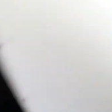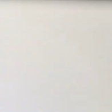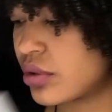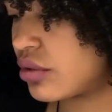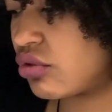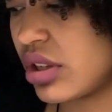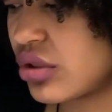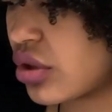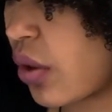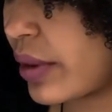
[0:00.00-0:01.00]

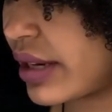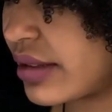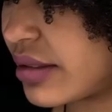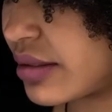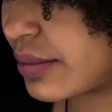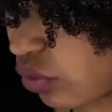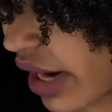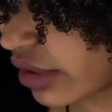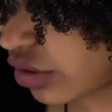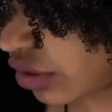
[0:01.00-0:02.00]
just so it is ready to